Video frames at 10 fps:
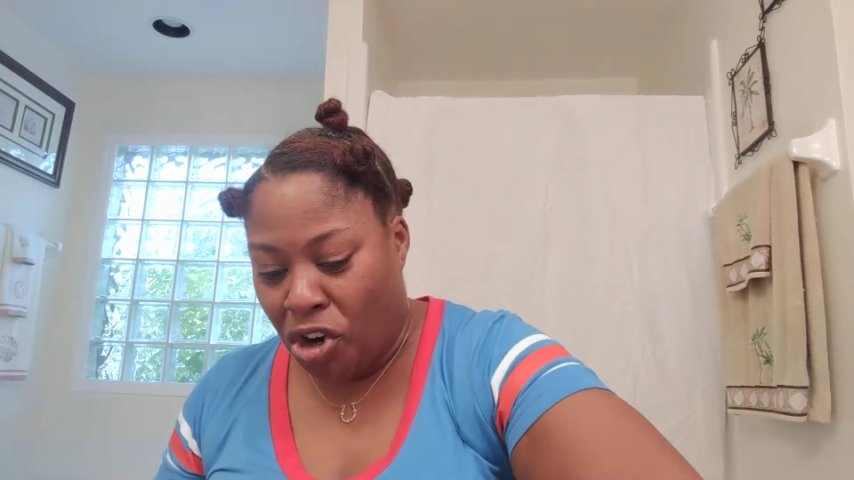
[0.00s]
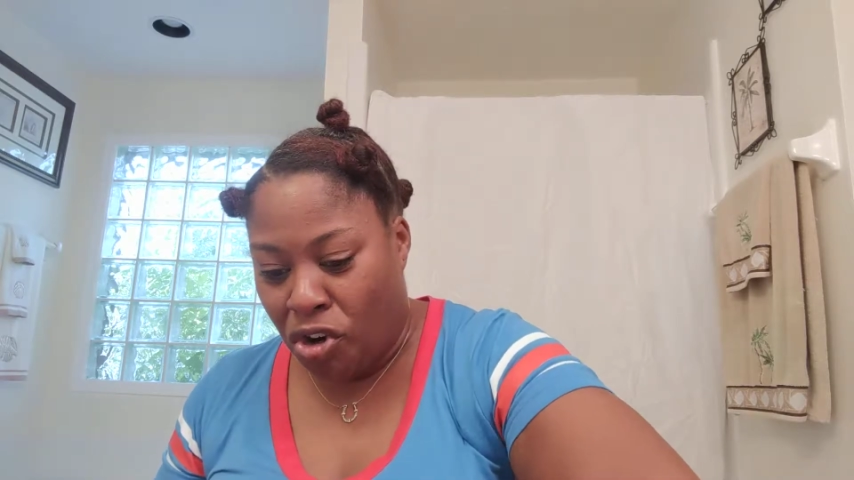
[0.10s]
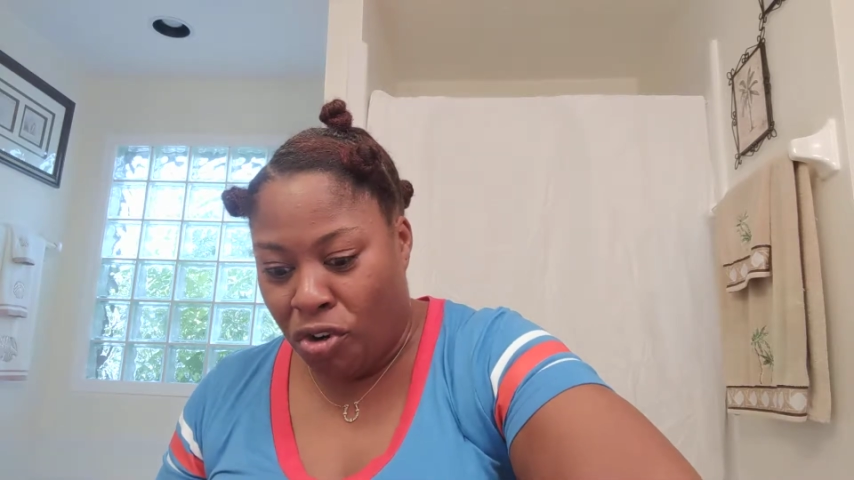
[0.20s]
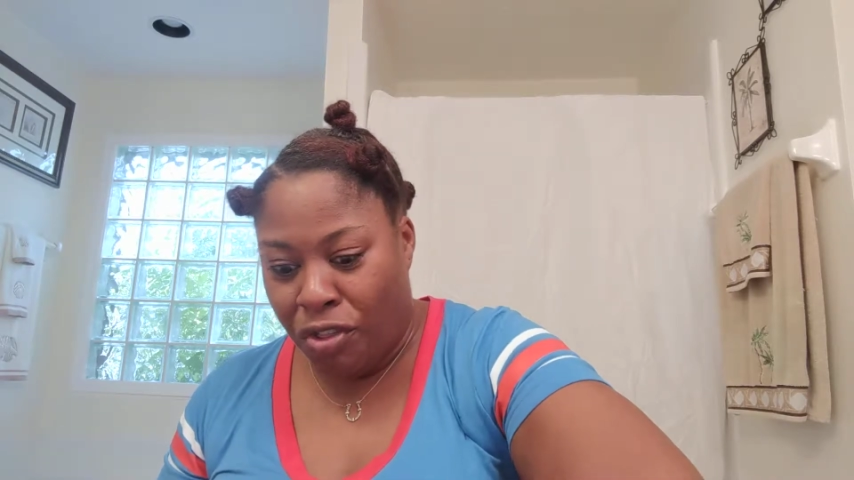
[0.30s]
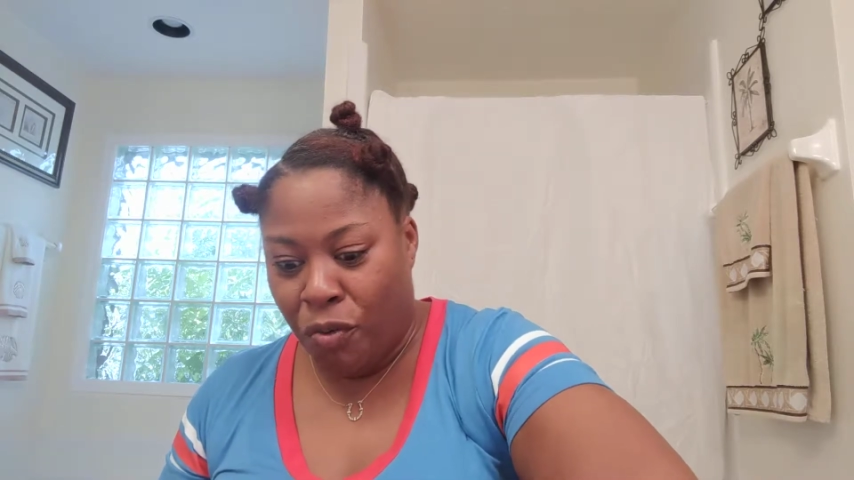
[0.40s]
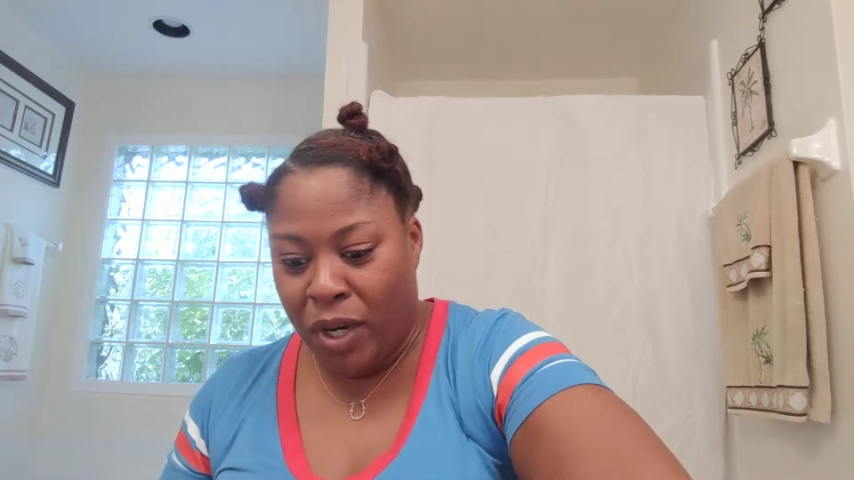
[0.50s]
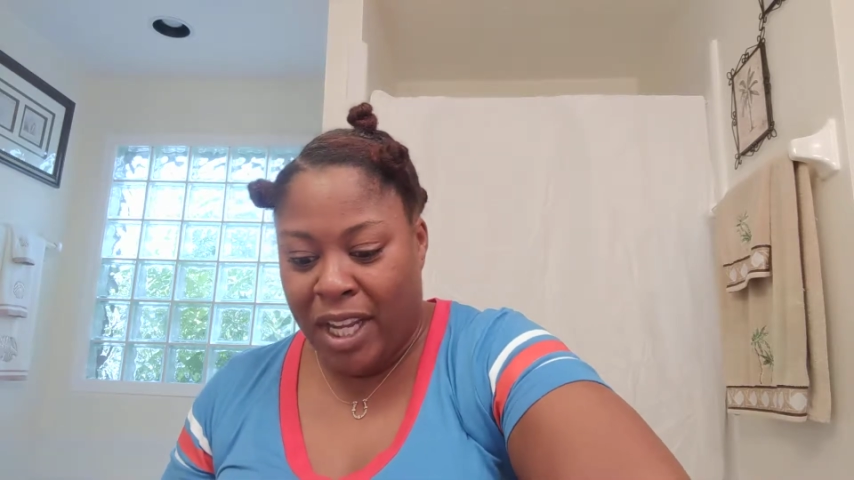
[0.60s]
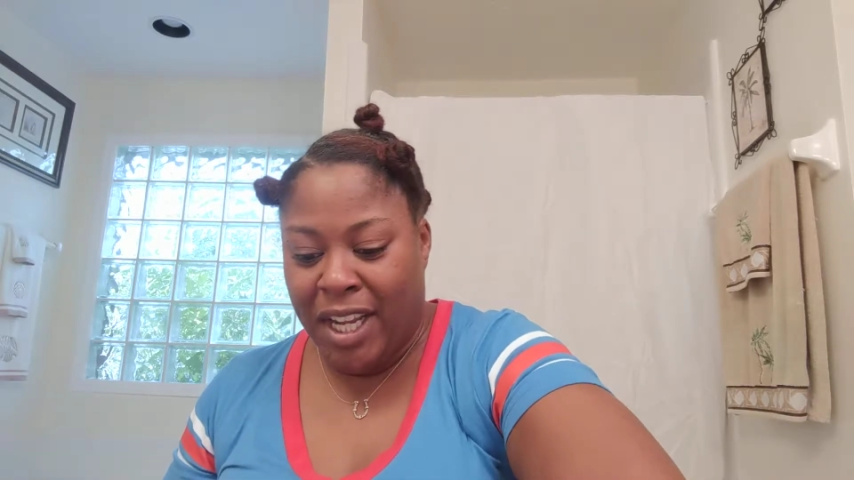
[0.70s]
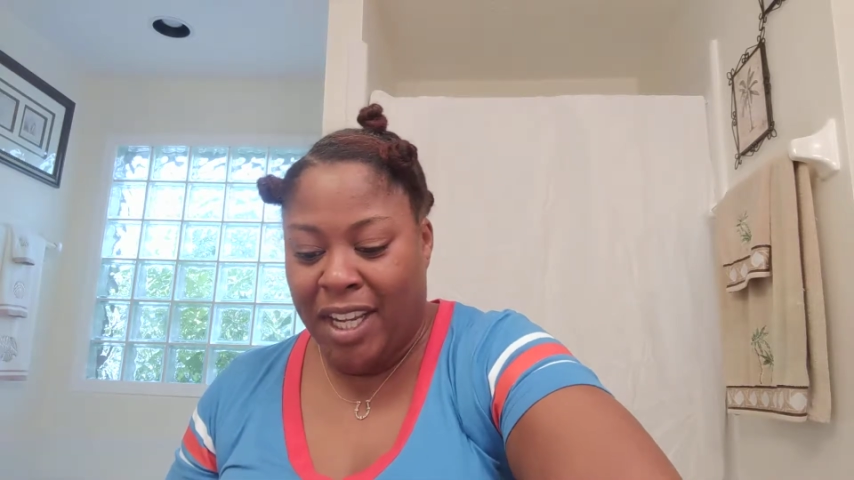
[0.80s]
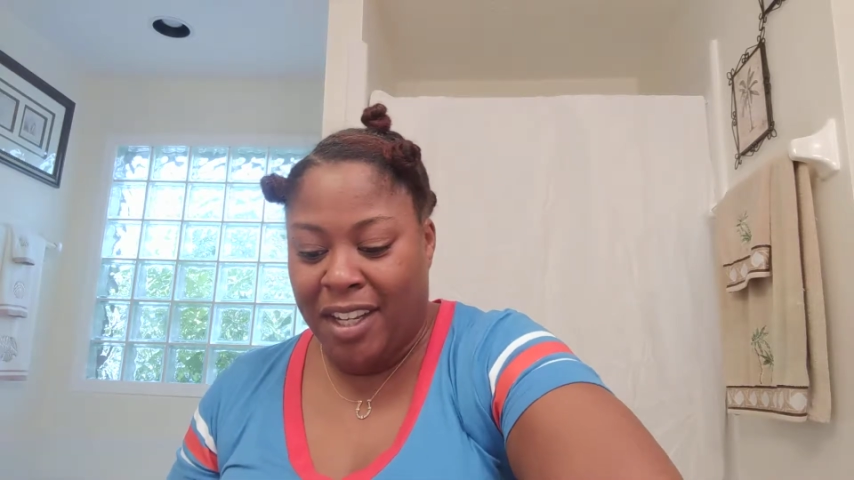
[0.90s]
all the
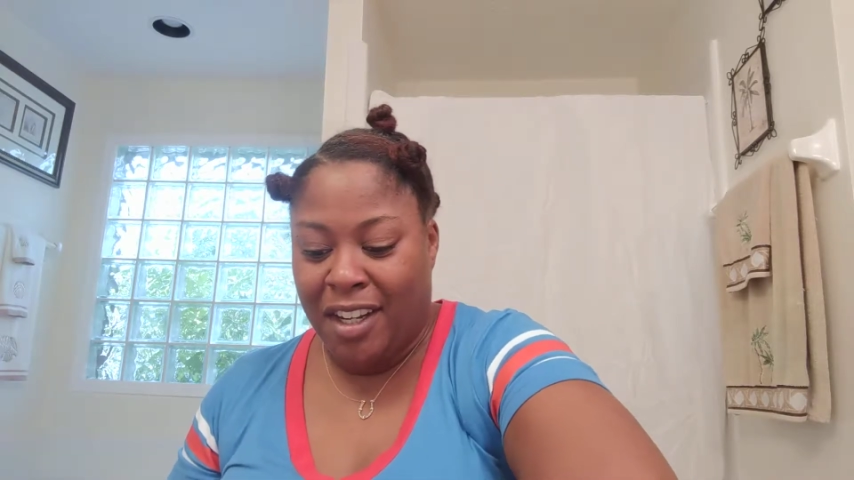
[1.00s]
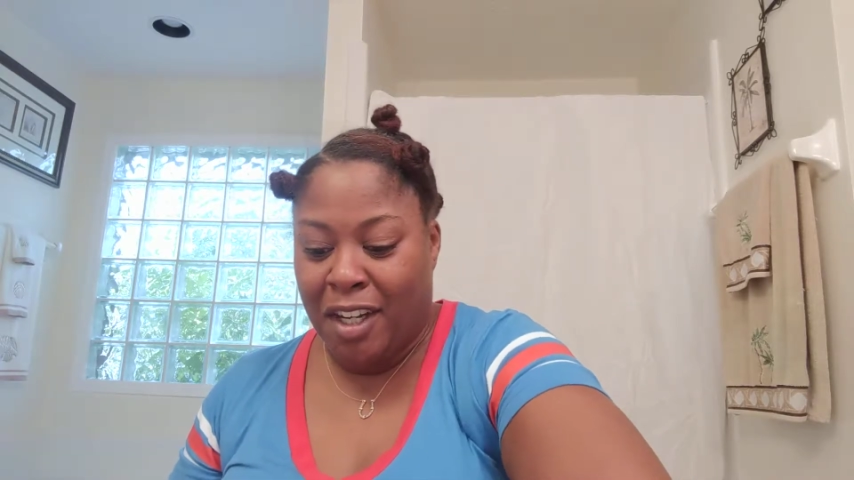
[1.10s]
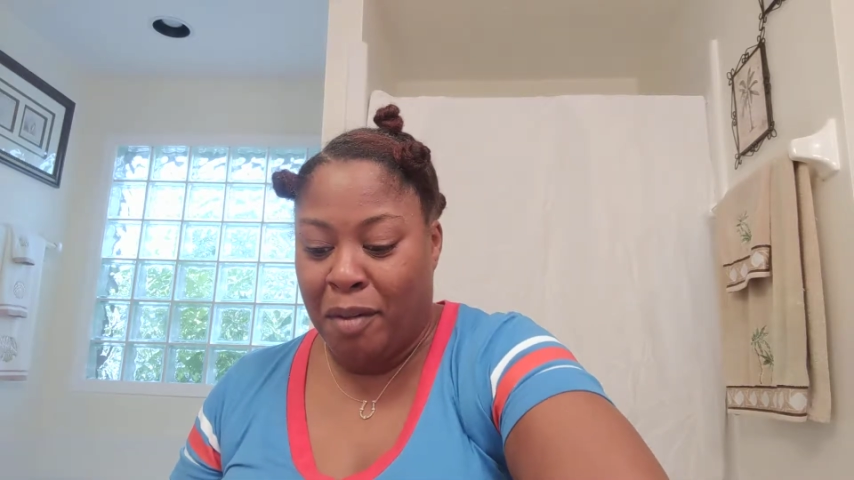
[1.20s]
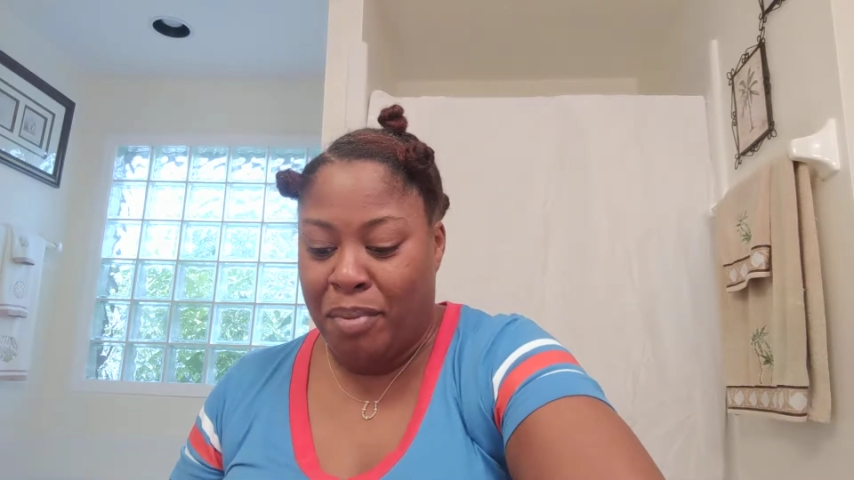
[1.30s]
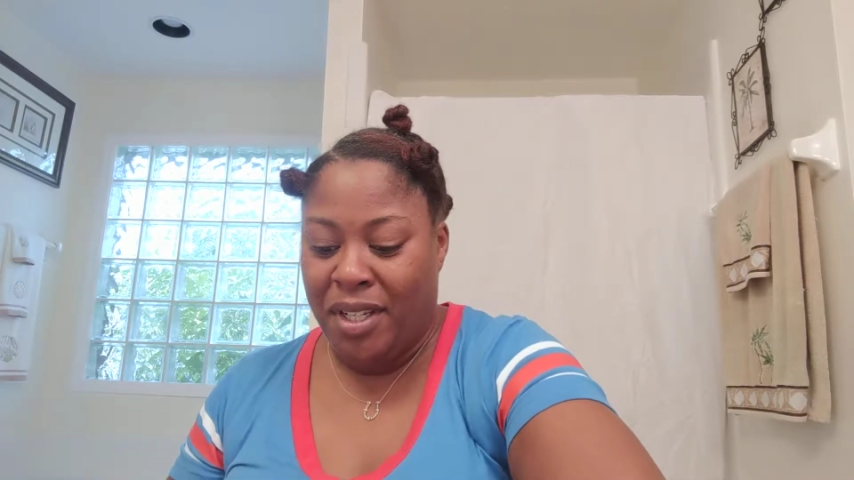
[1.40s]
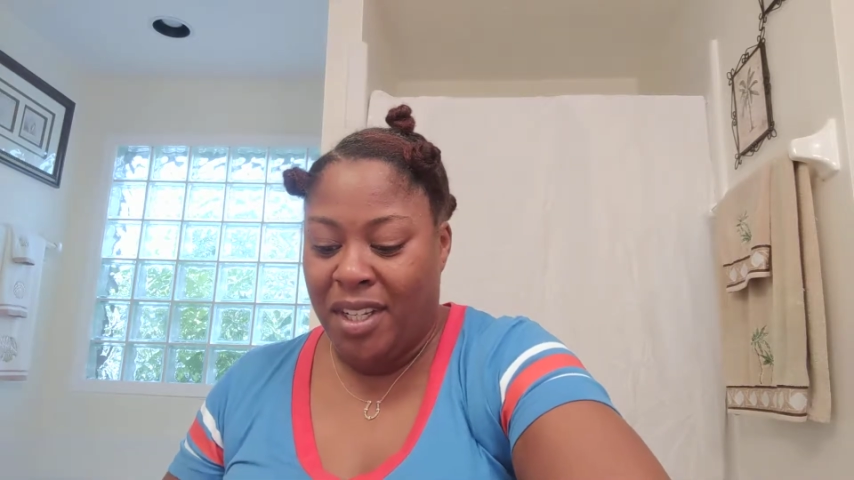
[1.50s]
way up.